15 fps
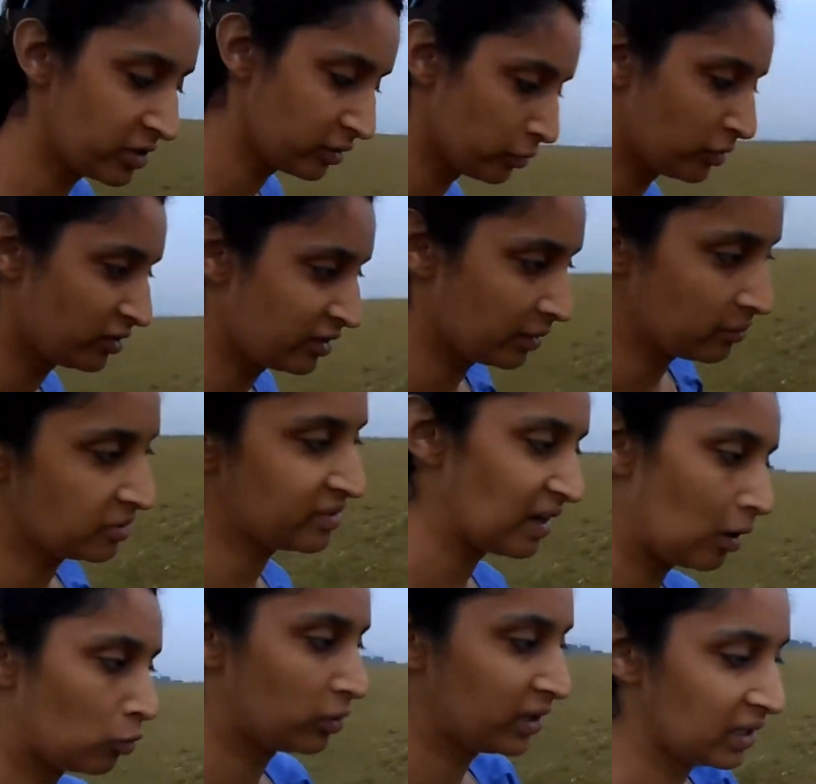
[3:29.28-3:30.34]
it was Tim
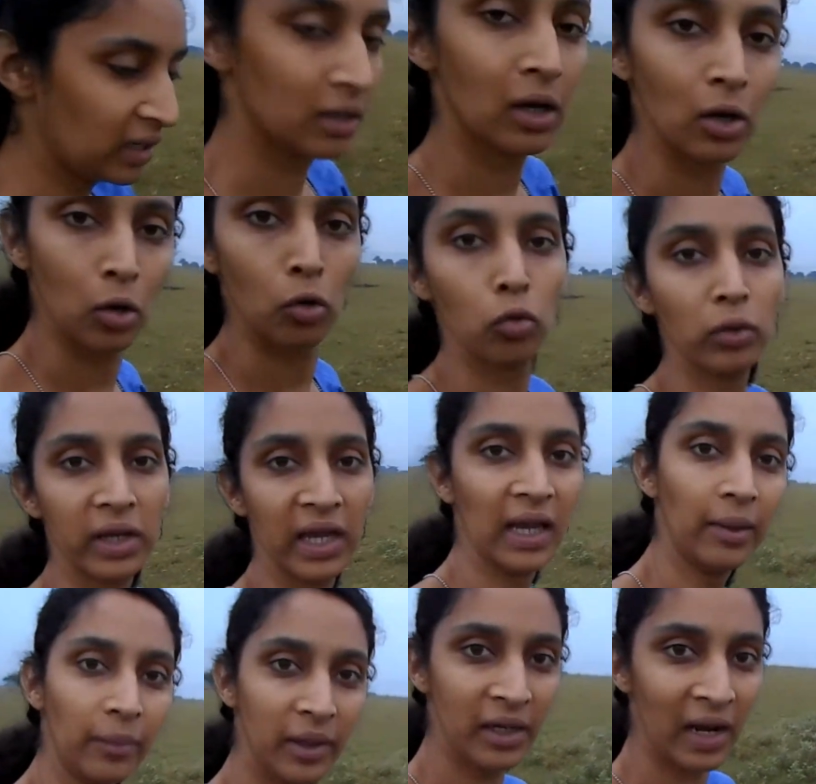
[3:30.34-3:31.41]
Southee who
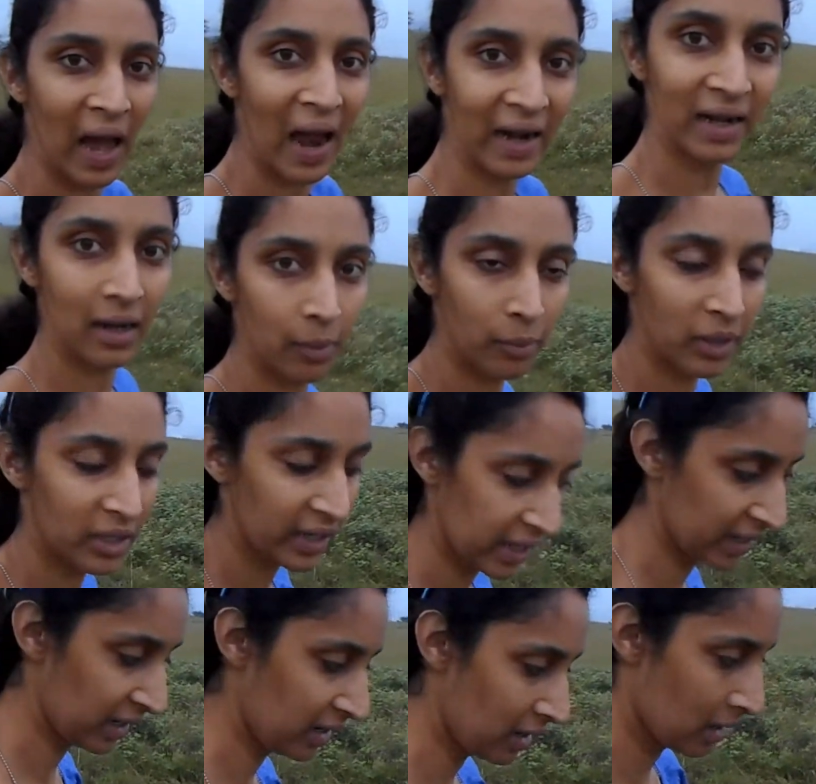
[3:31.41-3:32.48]
came in at number
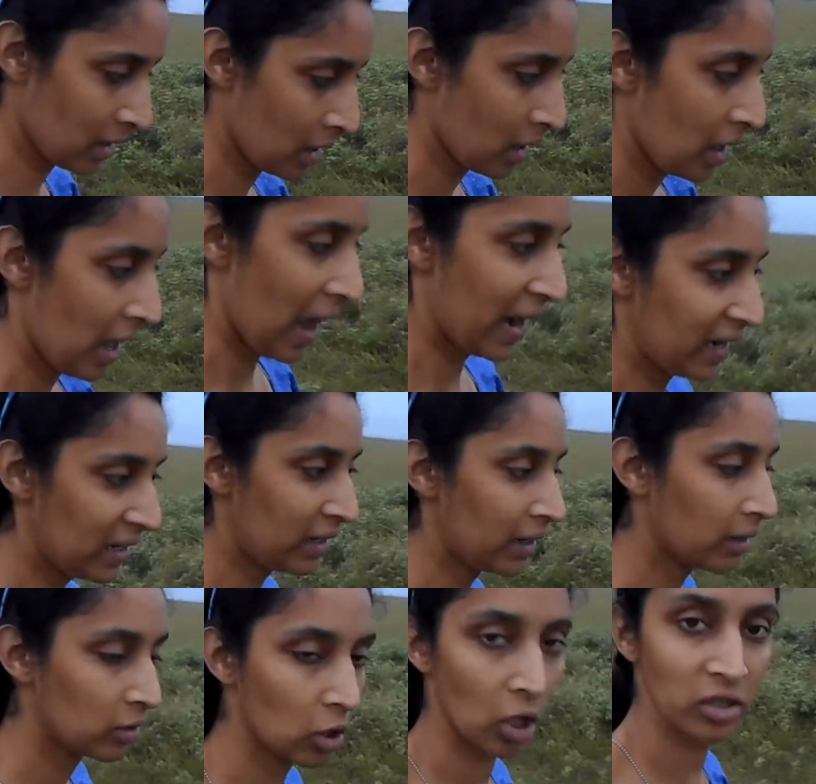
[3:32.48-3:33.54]
10 and
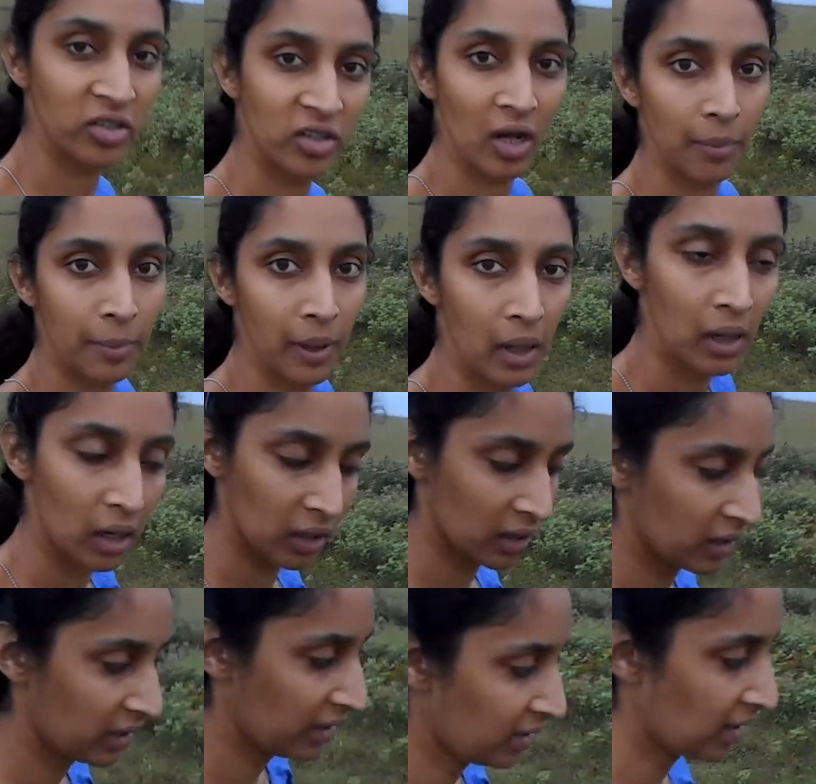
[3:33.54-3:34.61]
notched up a
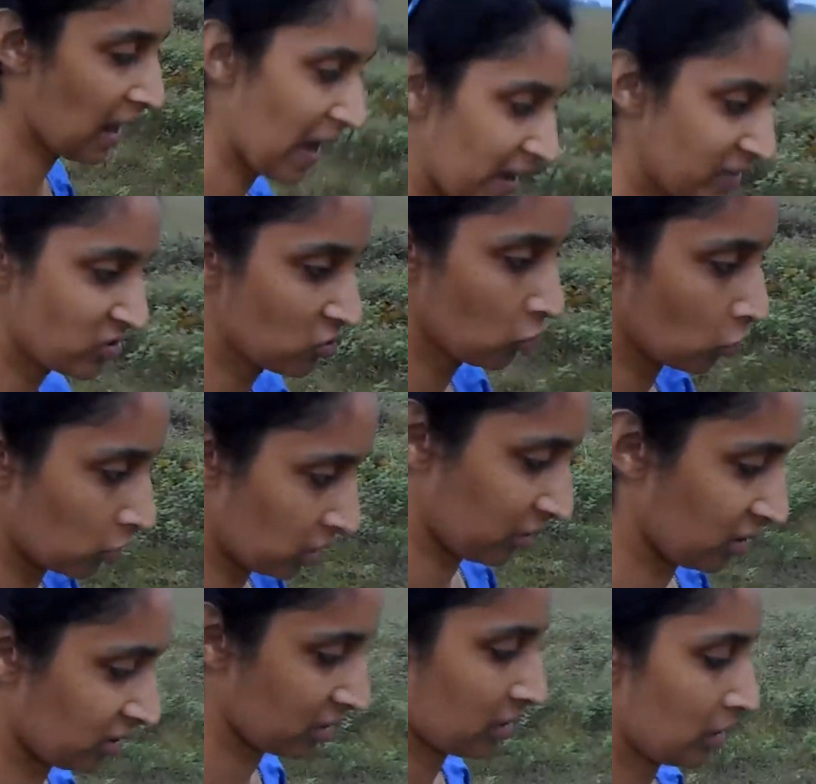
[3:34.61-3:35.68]
career high score
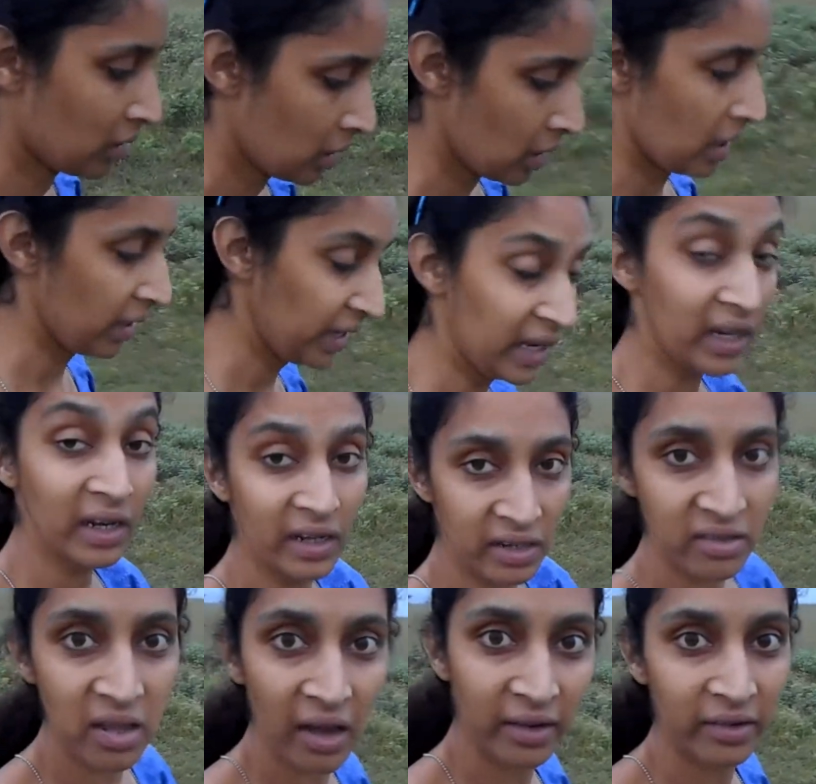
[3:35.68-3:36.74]
in
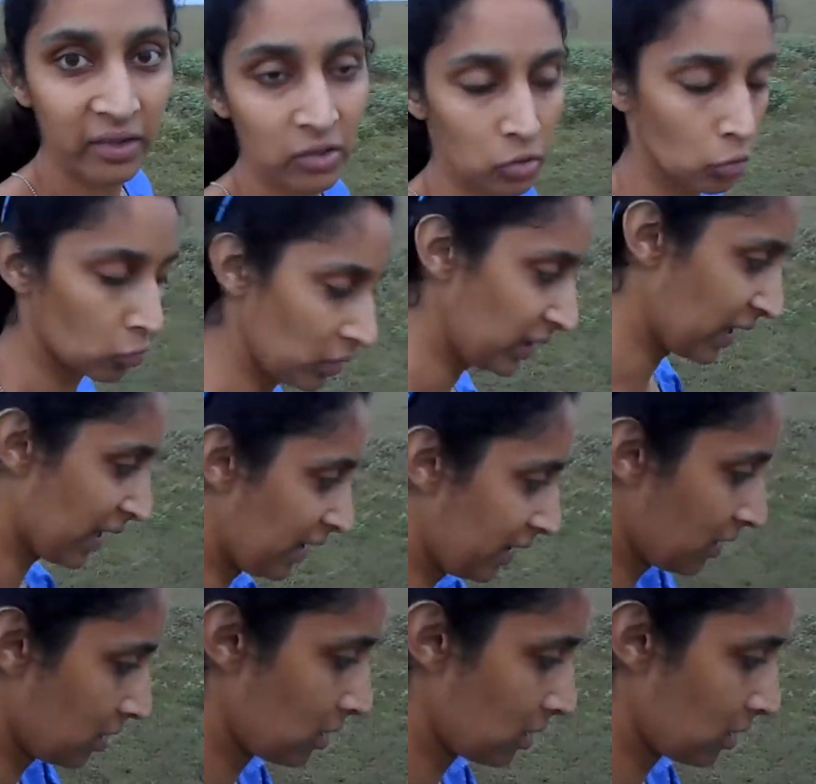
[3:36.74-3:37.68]
his 100th ODI.